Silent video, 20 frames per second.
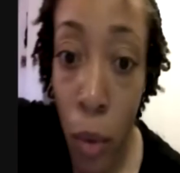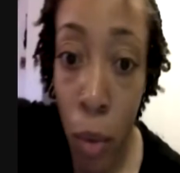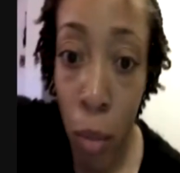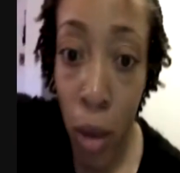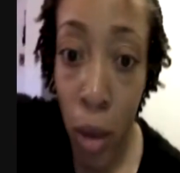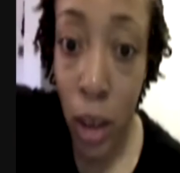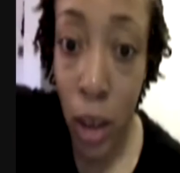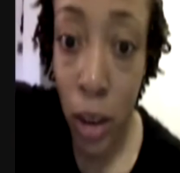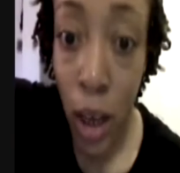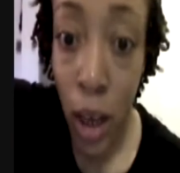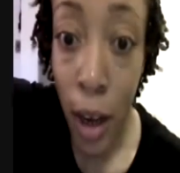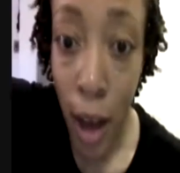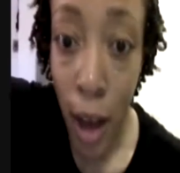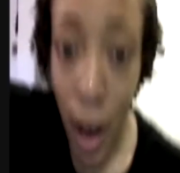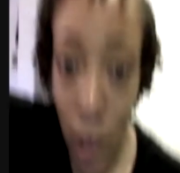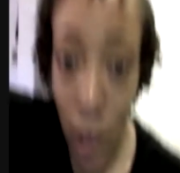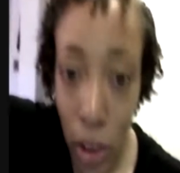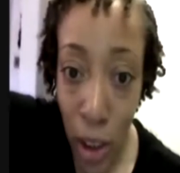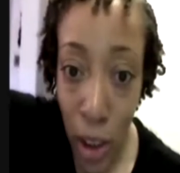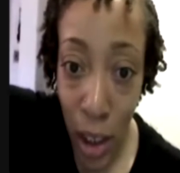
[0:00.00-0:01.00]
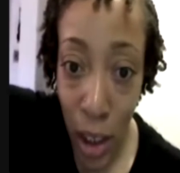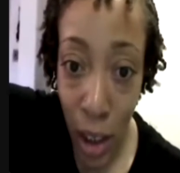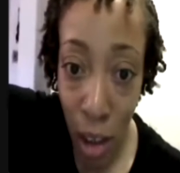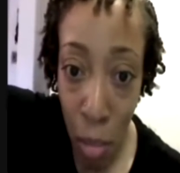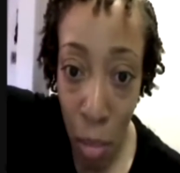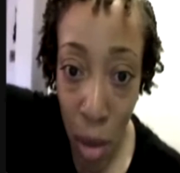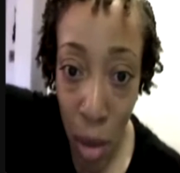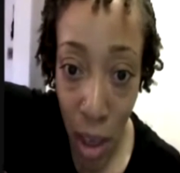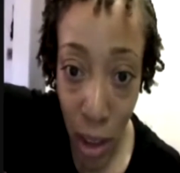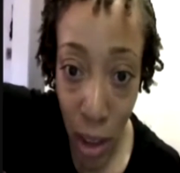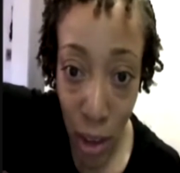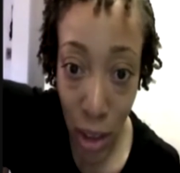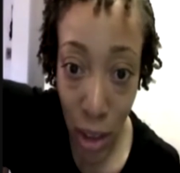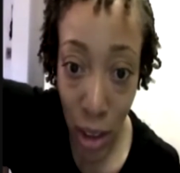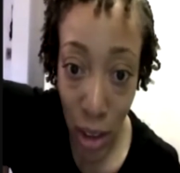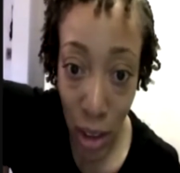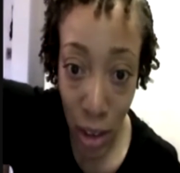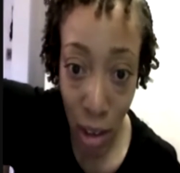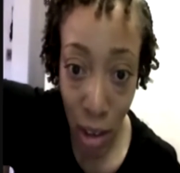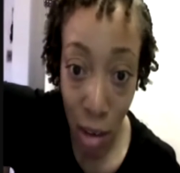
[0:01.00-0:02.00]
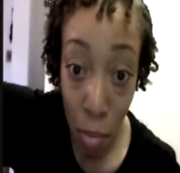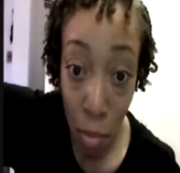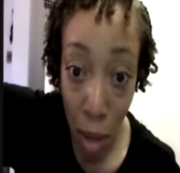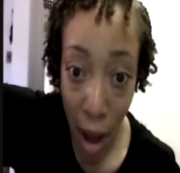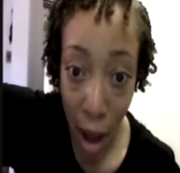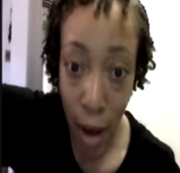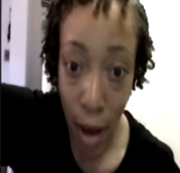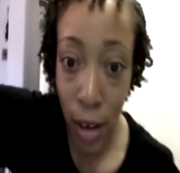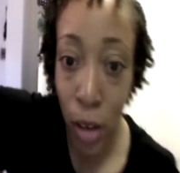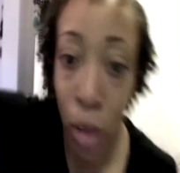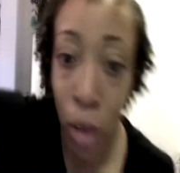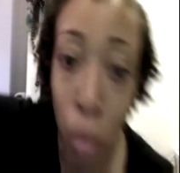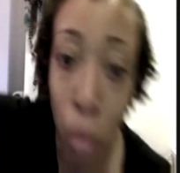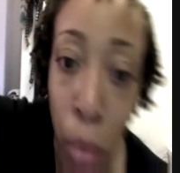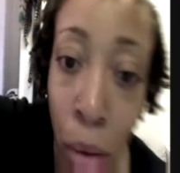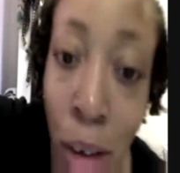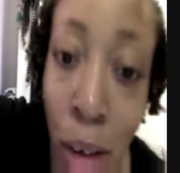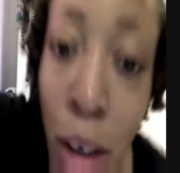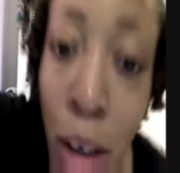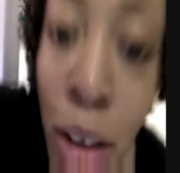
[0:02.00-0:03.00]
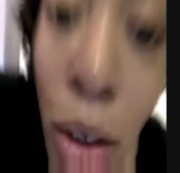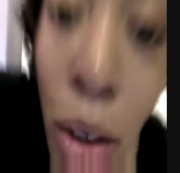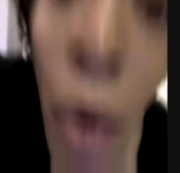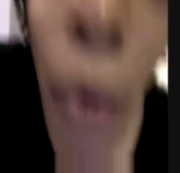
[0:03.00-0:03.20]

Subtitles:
with me so I can actually get the pins because they're back in the computer. So